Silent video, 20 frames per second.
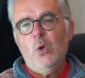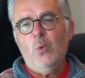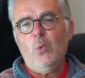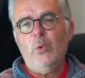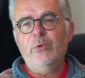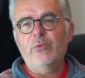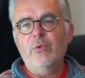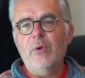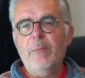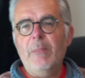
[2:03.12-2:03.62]

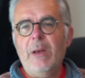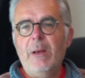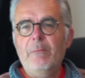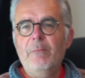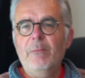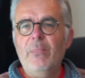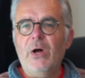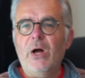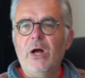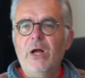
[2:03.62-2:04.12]
we'd
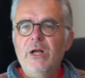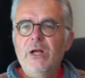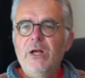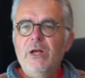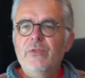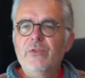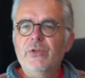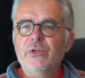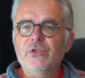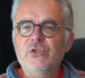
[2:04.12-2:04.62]
remember
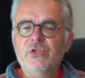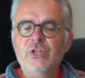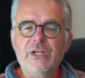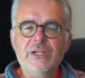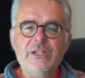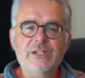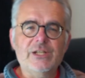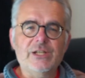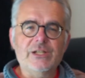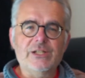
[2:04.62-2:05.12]
that
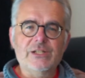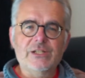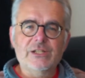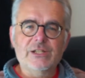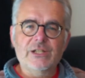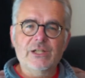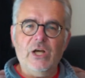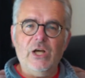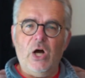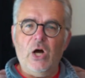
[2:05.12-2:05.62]

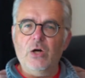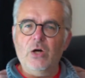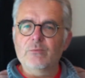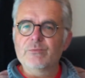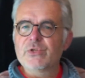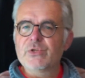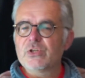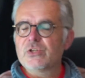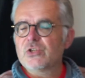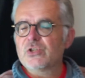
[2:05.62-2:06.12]
Jesus
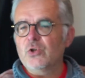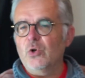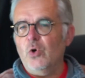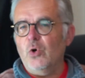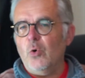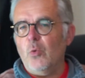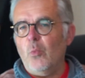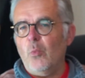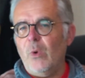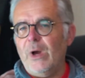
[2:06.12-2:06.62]
calms a
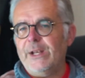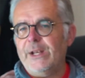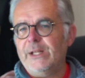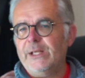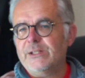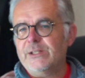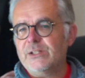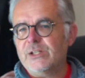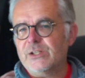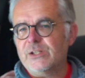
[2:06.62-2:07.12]
storm when
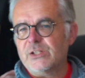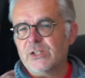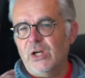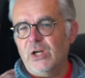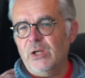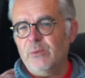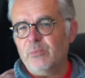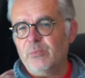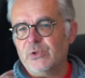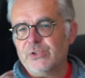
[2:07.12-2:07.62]
his
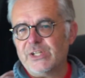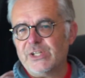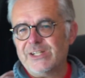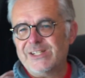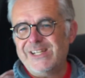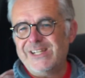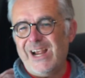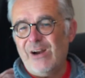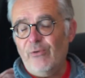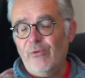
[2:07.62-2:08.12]
disciples
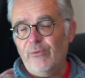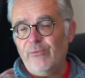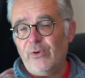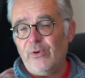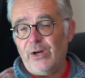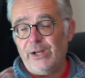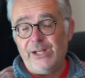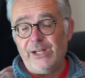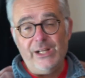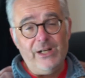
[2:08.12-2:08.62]
are
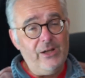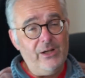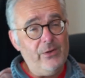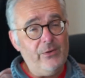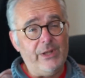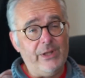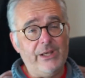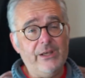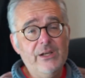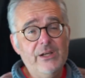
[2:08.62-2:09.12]
terrified,
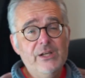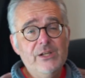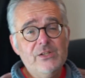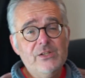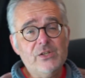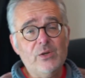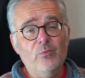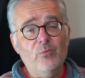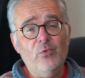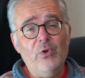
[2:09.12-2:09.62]
including
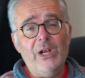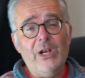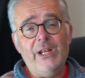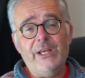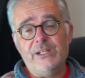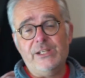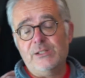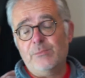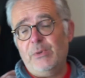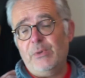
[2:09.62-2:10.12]
some really
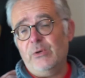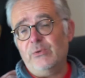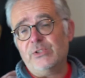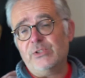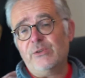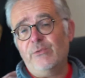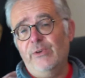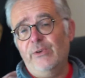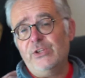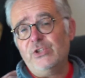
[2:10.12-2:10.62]

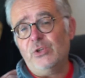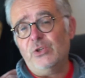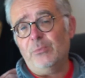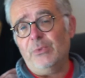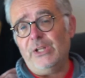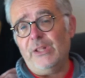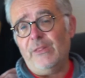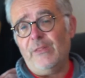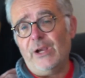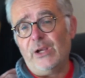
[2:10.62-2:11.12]
experienced
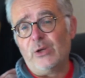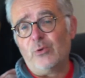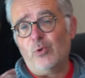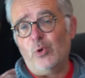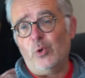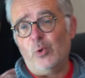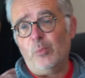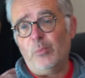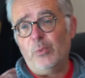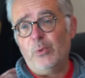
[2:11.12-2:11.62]
fishermen in that
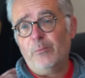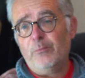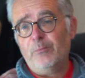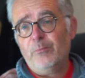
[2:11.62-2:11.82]
group.